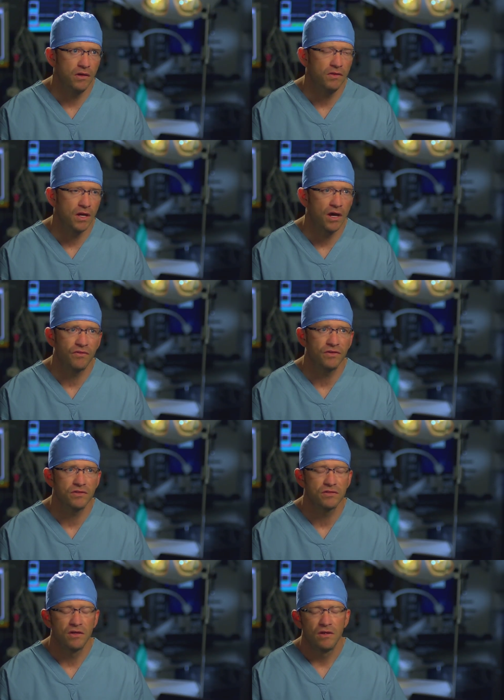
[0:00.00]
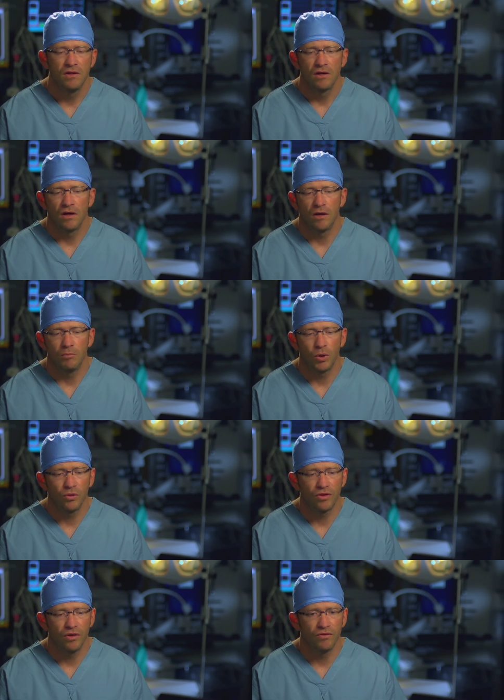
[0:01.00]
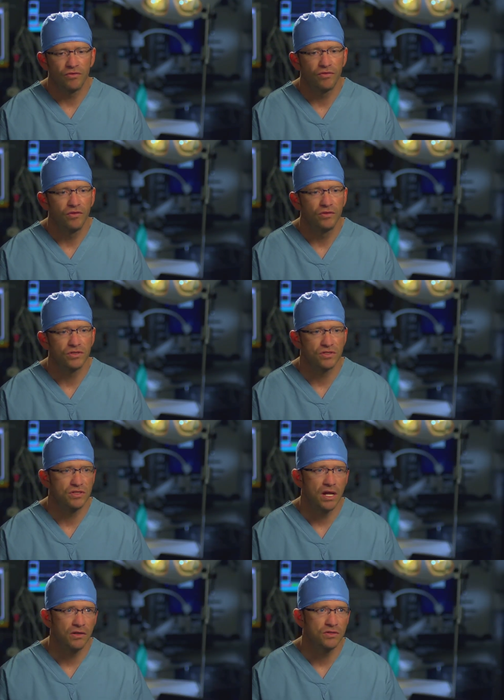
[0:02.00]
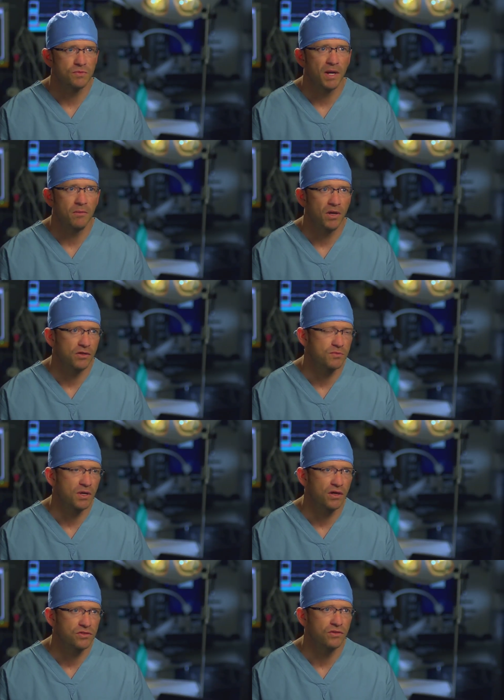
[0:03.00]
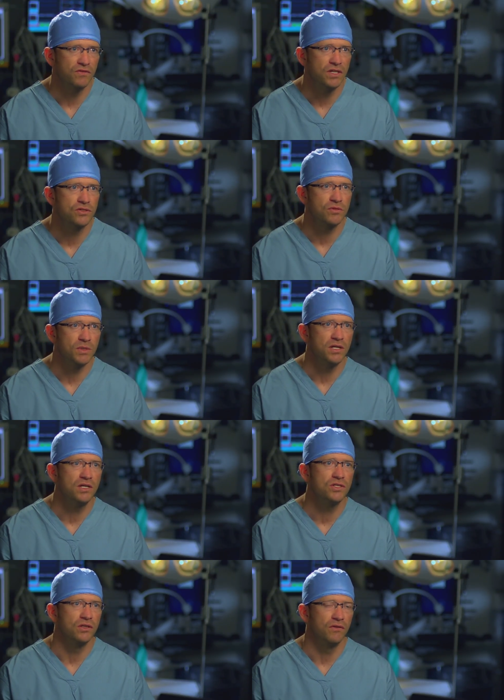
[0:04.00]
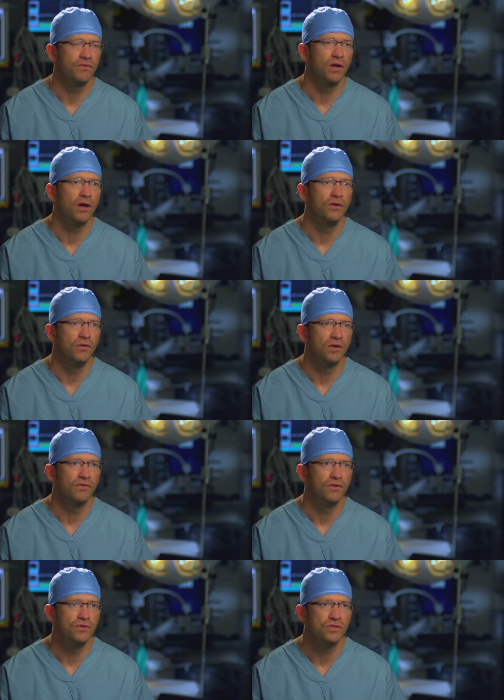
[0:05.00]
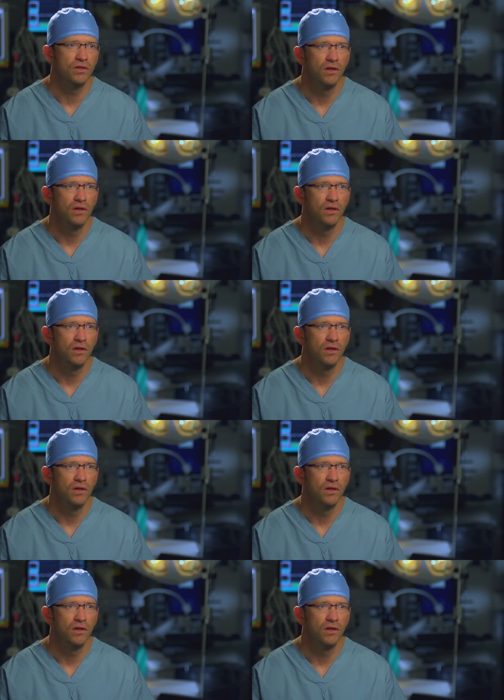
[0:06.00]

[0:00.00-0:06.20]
in the office, both of just standard spine models, but also of the instrumentation if we are doing a fusion,